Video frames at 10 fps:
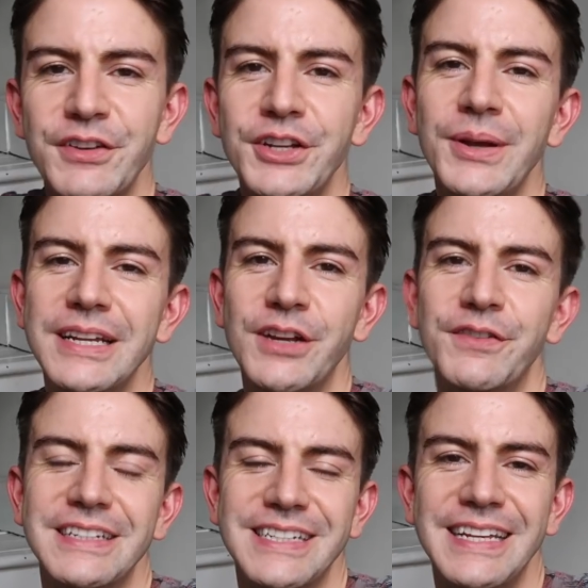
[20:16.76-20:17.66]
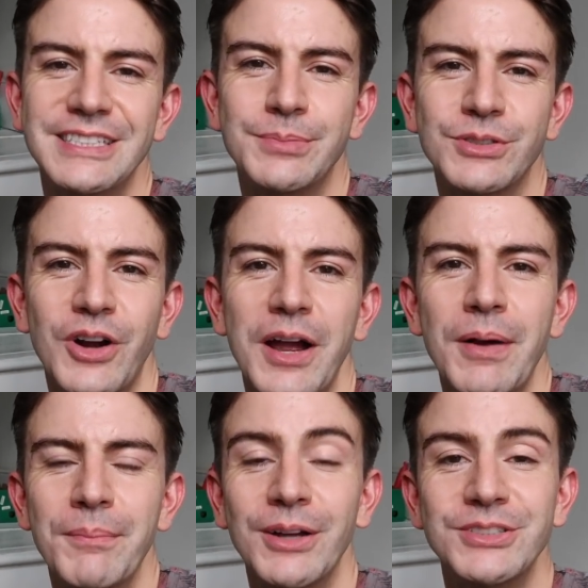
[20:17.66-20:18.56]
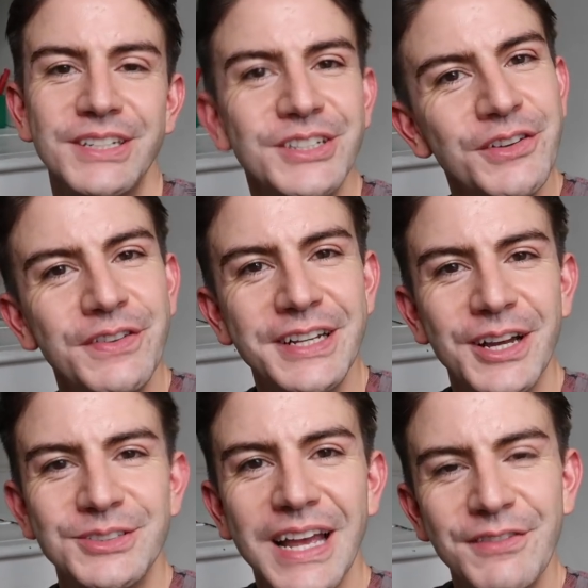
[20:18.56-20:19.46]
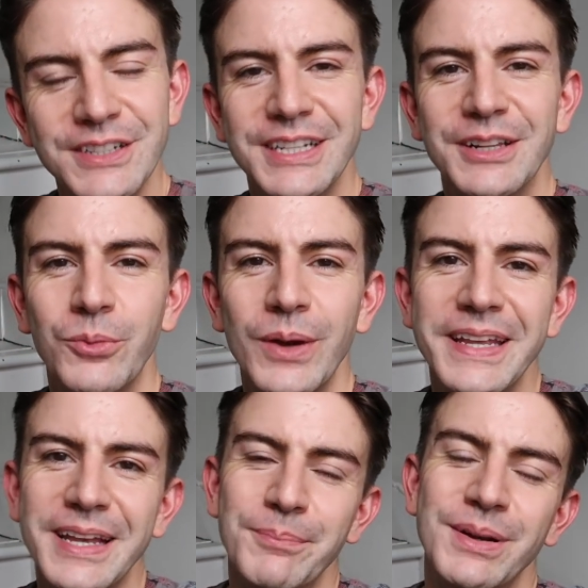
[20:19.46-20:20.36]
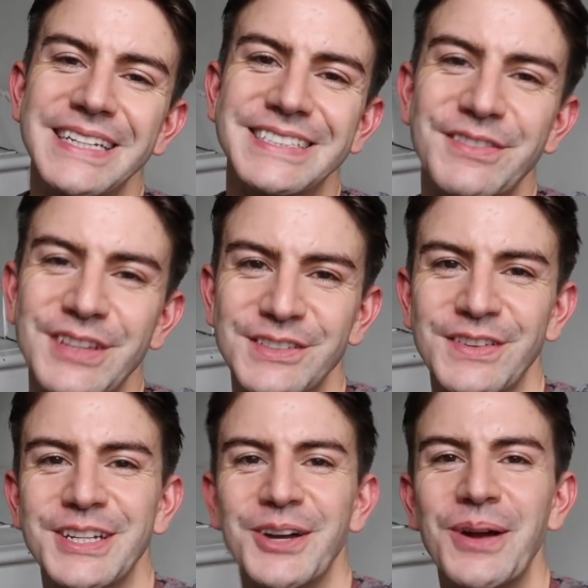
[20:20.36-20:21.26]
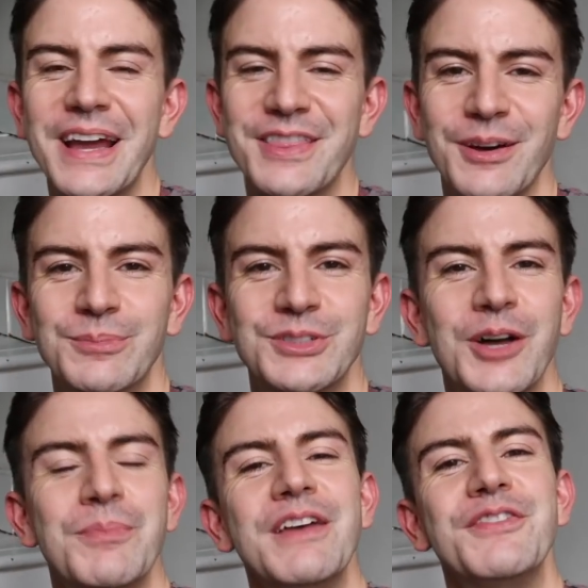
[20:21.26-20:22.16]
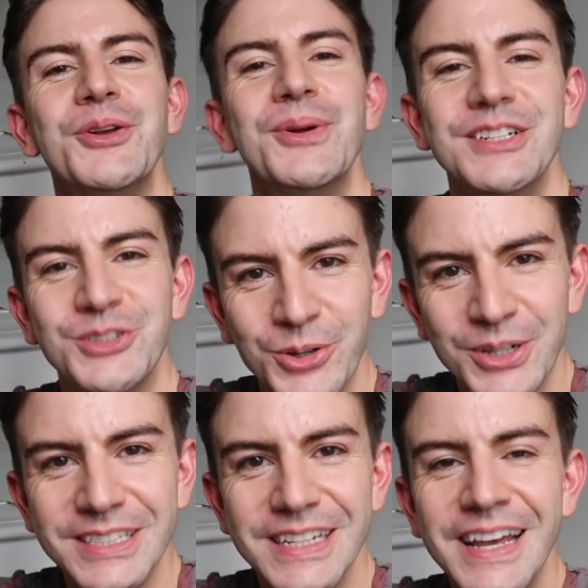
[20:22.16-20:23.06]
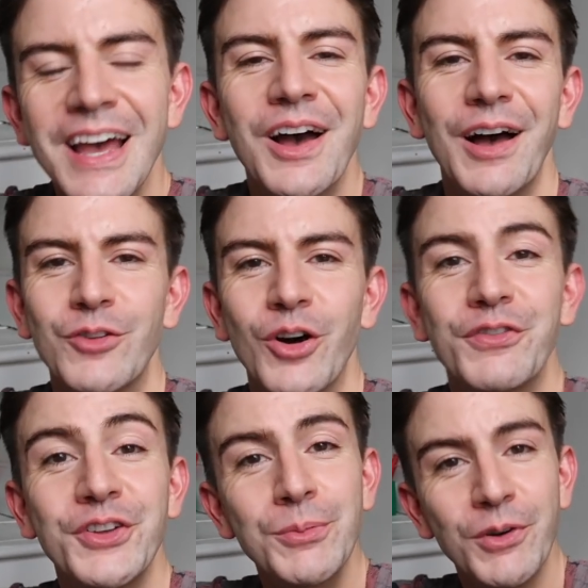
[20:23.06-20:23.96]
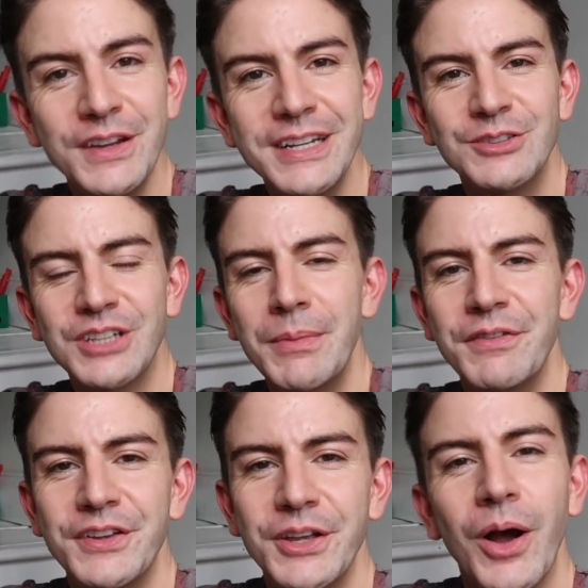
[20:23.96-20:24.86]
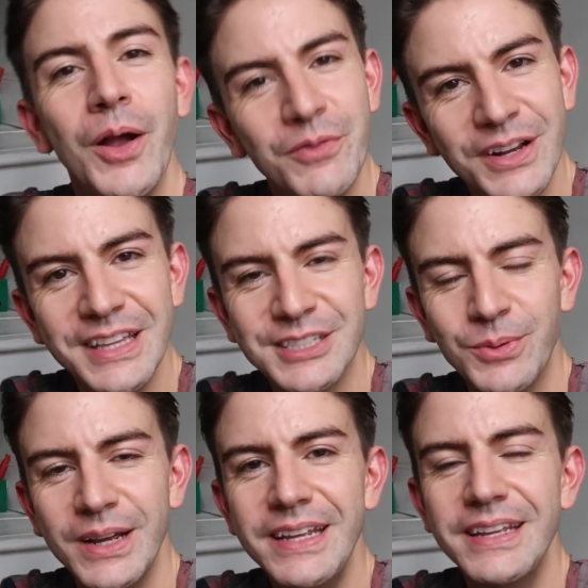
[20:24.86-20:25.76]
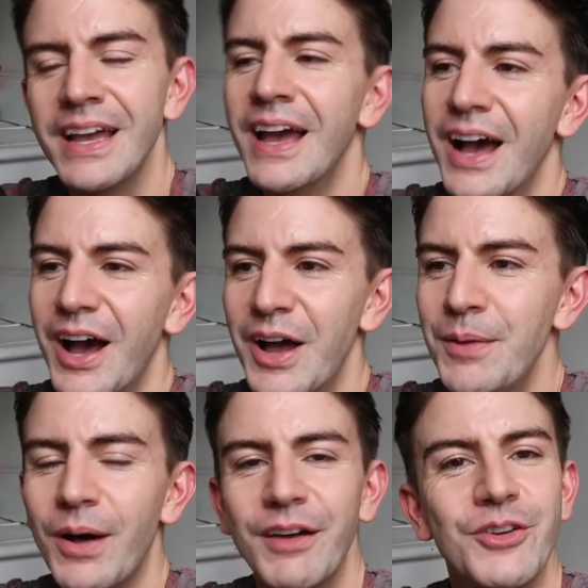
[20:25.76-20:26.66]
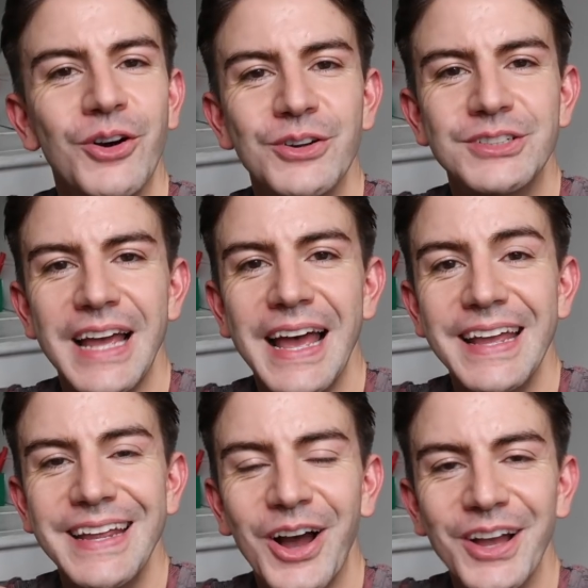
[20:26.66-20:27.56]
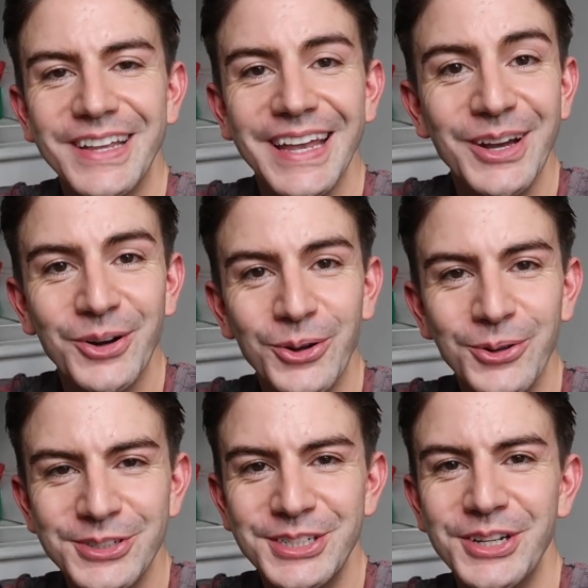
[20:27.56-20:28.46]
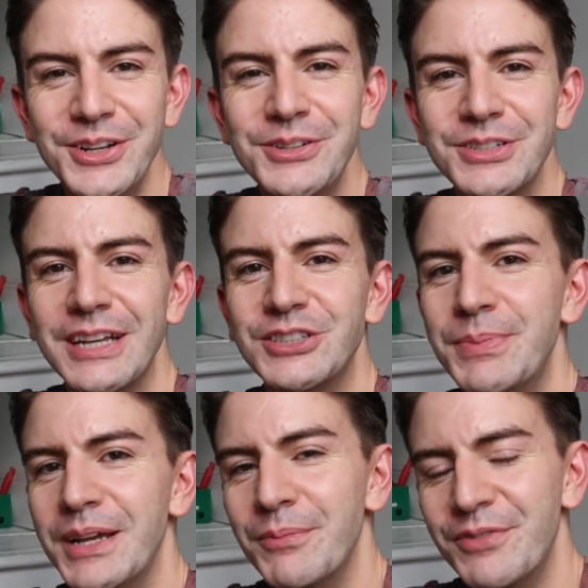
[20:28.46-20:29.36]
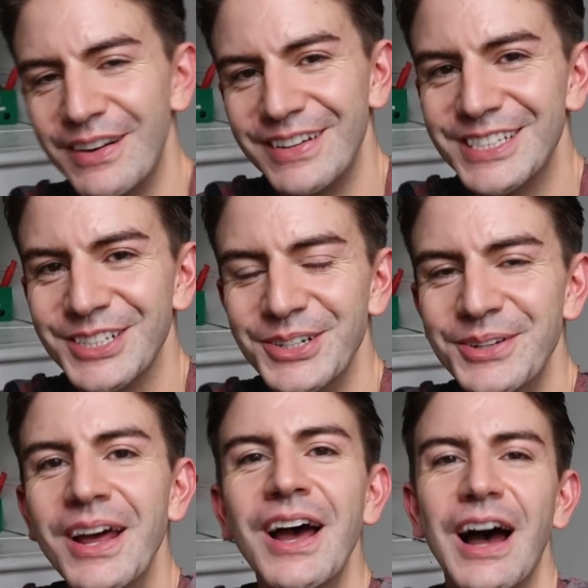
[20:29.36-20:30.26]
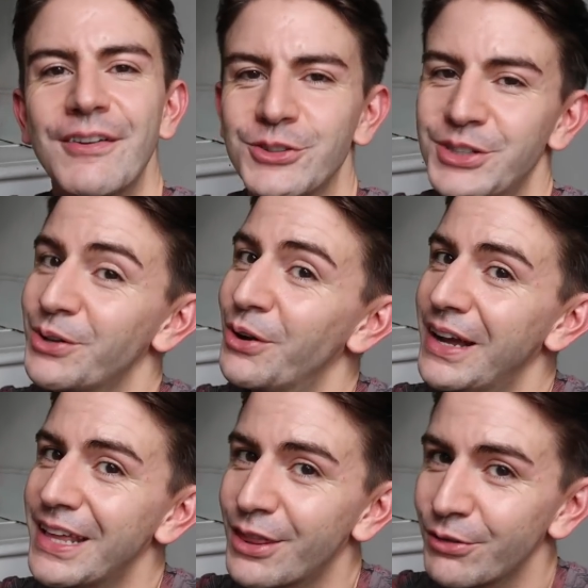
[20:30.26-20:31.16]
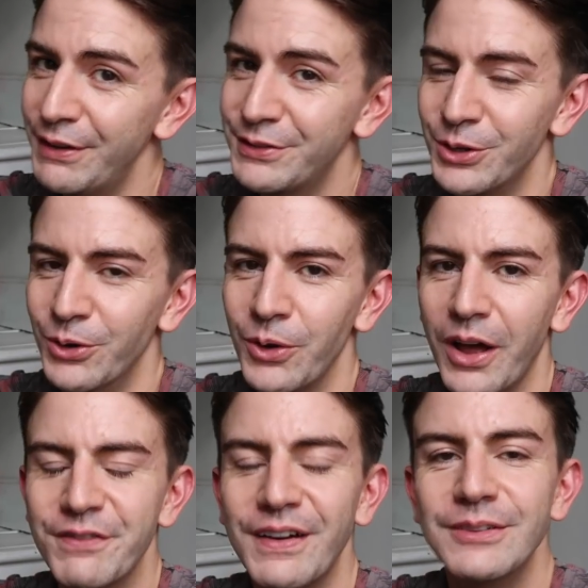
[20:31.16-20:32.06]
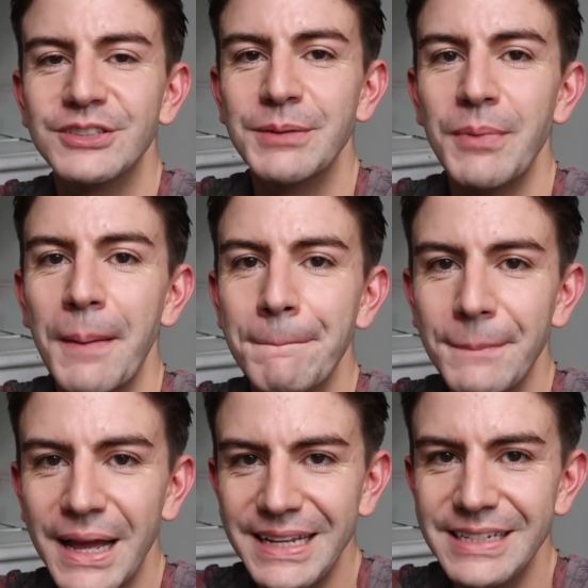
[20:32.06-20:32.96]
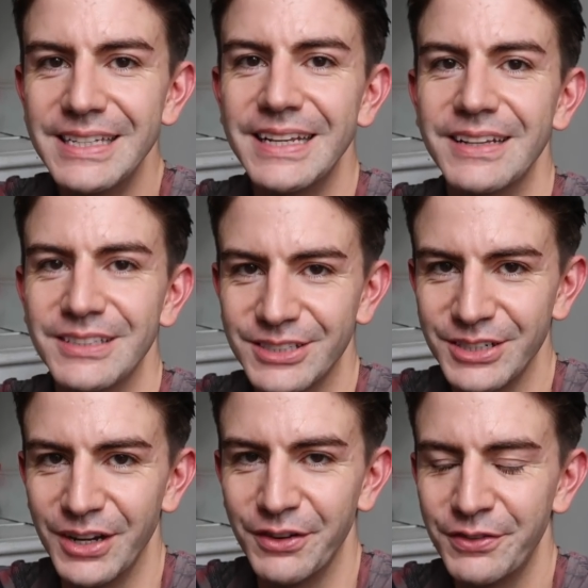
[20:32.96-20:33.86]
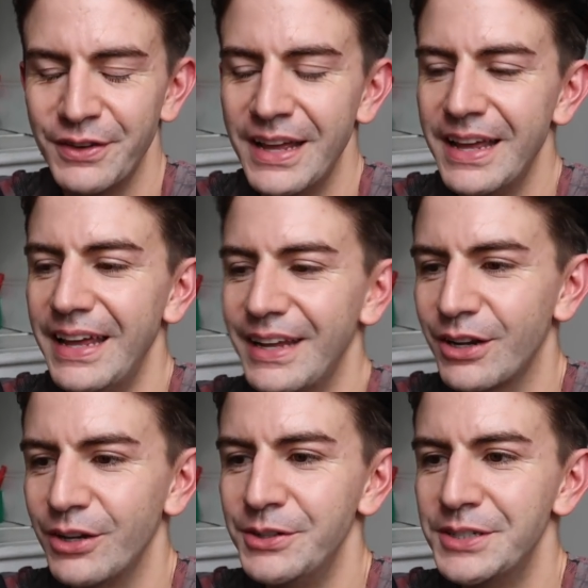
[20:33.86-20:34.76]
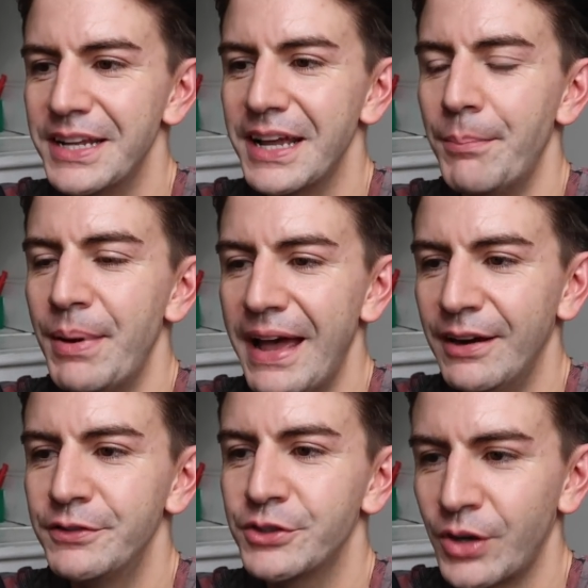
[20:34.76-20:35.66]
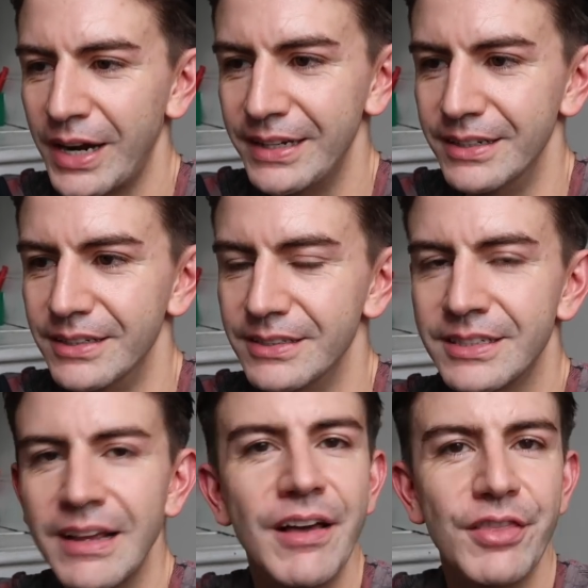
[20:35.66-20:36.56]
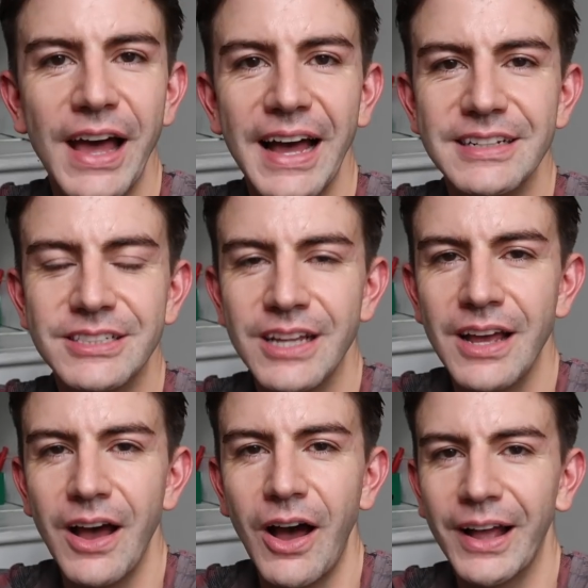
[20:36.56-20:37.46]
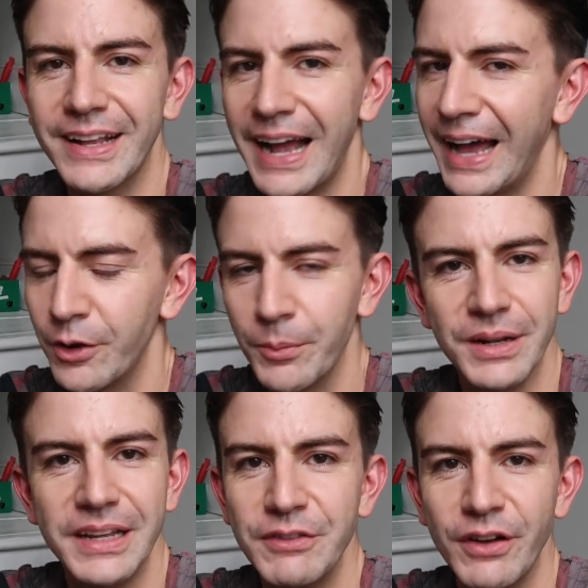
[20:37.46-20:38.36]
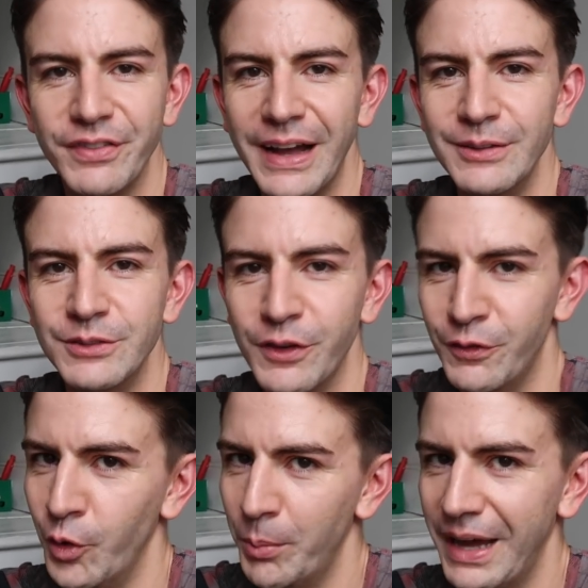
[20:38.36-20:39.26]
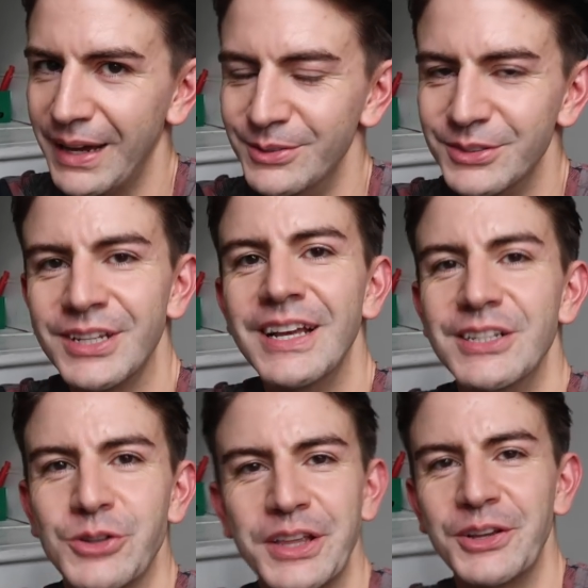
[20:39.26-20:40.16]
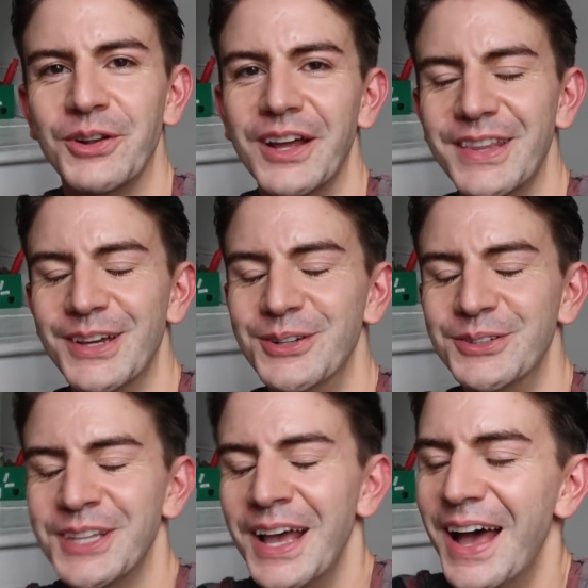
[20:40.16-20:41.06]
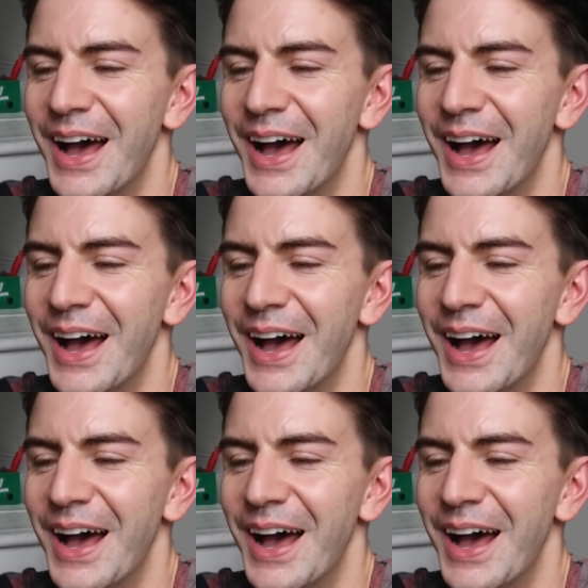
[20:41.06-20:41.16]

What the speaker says: If you're new here, don't forget to hit subscribe. I'm posting new videos every single week, and please give this video a thumbs up if you enjoyed it. I've got a few more videos coming for you, hopefully this week. I've got a IKEA haul to do, so that should be up very soon. I've also got a thrift haul. I found some amazing stuff, including a pair of trainers that I cannot believe I found for £4. So I think you'll like those.